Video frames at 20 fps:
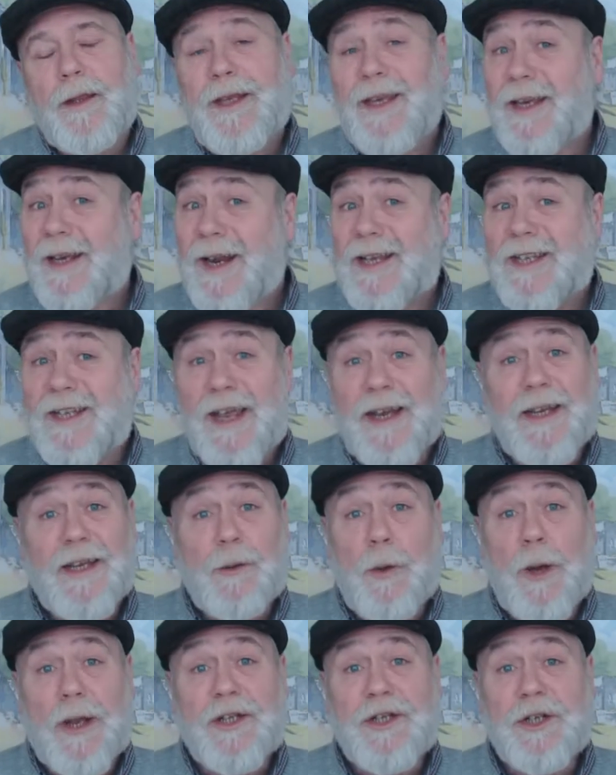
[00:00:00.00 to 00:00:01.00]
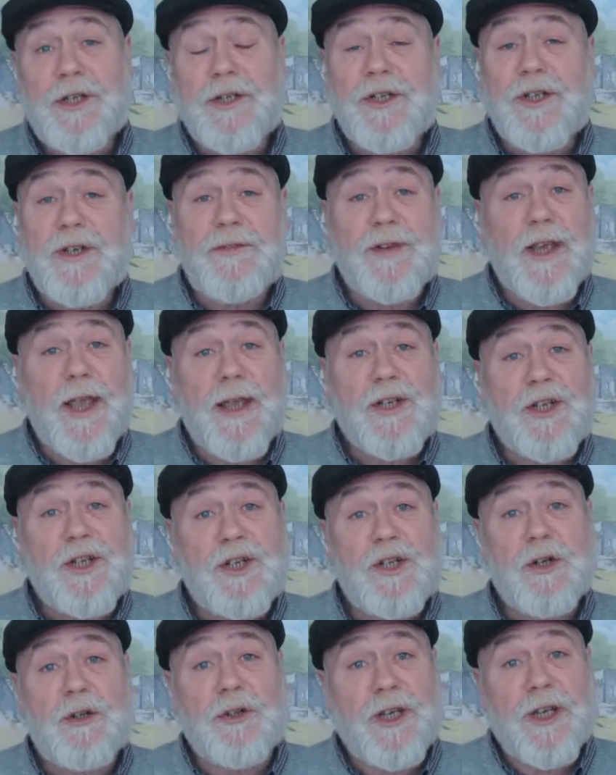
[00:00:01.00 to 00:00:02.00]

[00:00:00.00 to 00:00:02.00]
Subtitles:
You can ask any questions. If you get stuck,